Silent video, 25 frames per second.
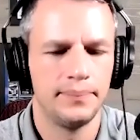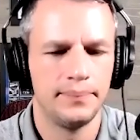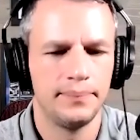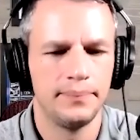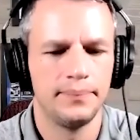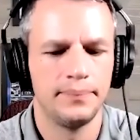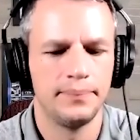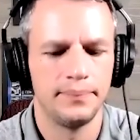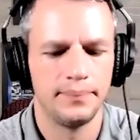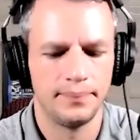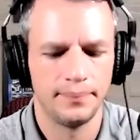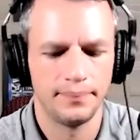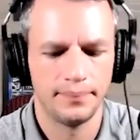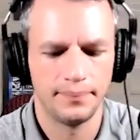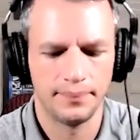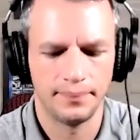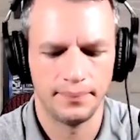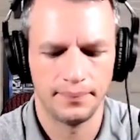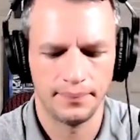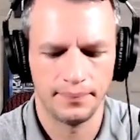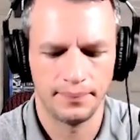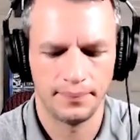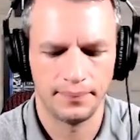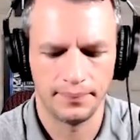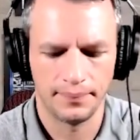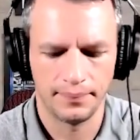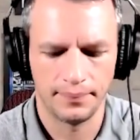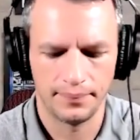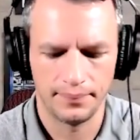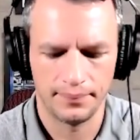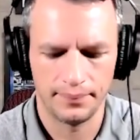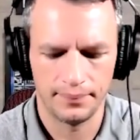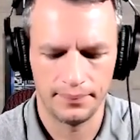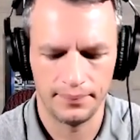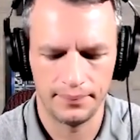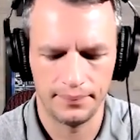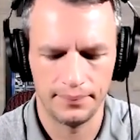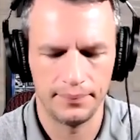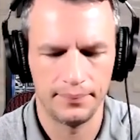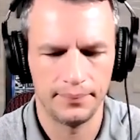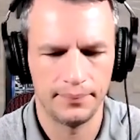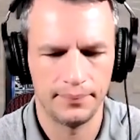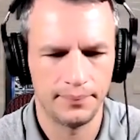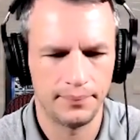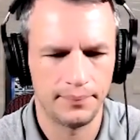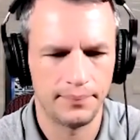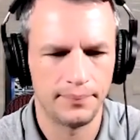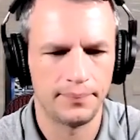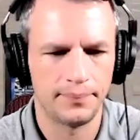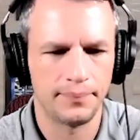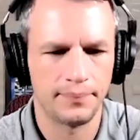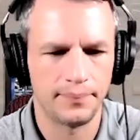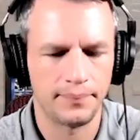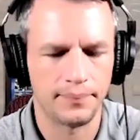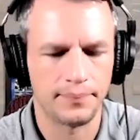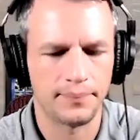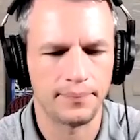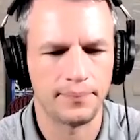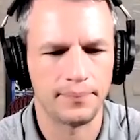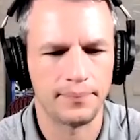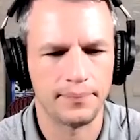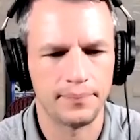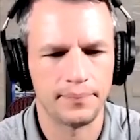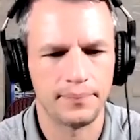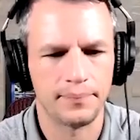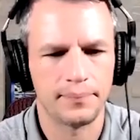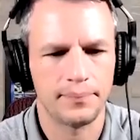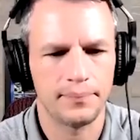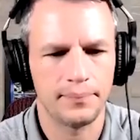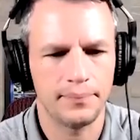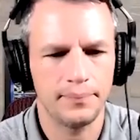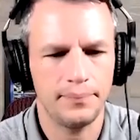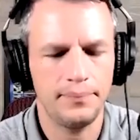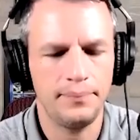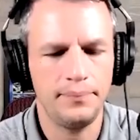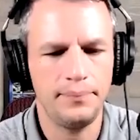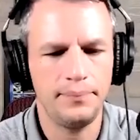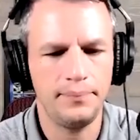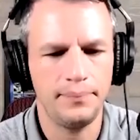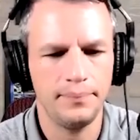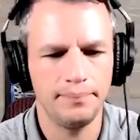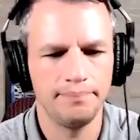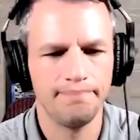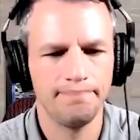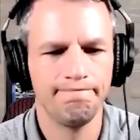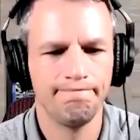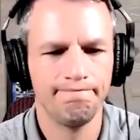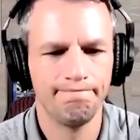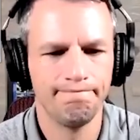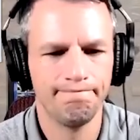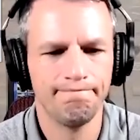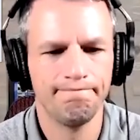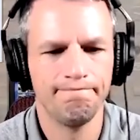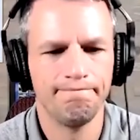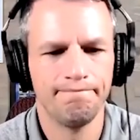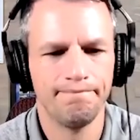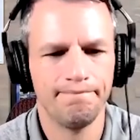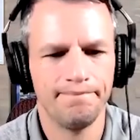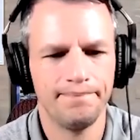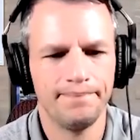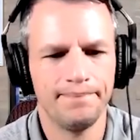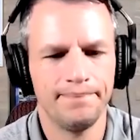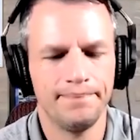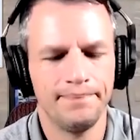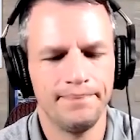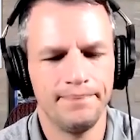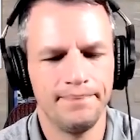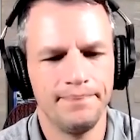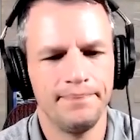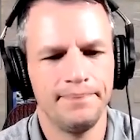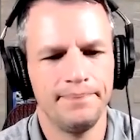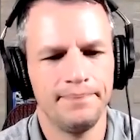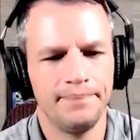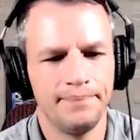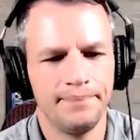(silent)